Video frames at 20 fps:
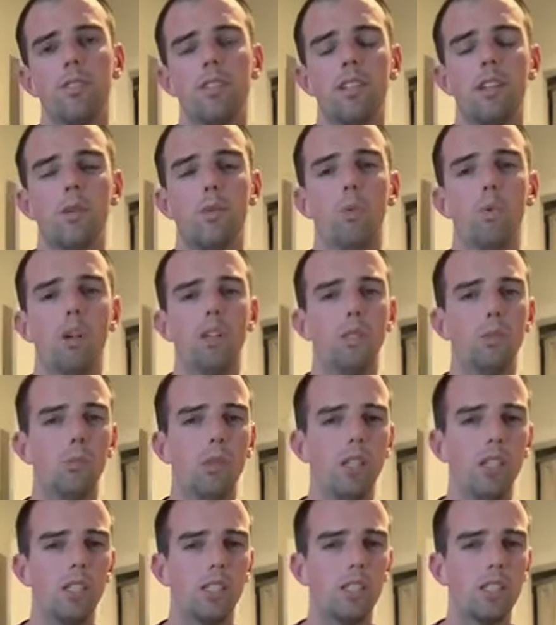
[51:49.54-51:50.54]
like what's
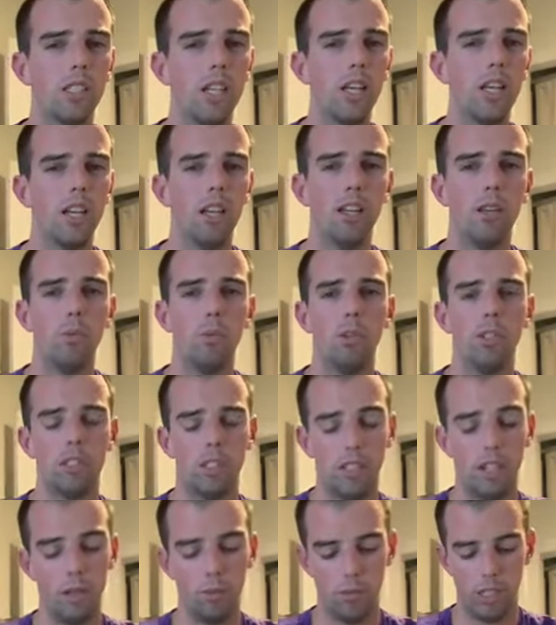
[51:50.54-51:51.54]
being said and what's
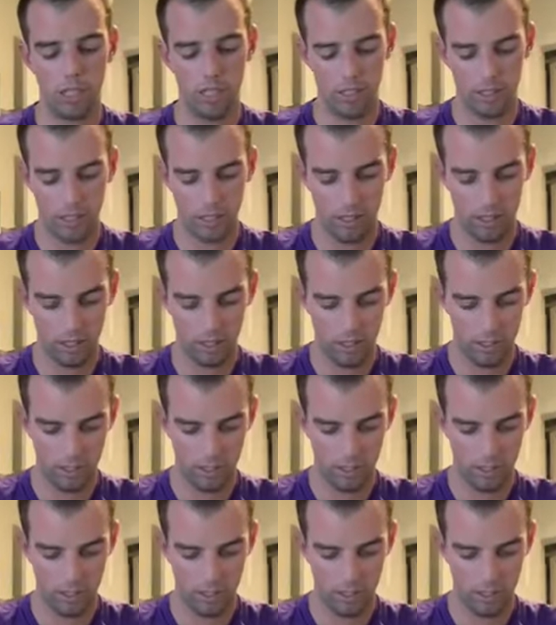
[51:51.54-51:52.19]
not being said,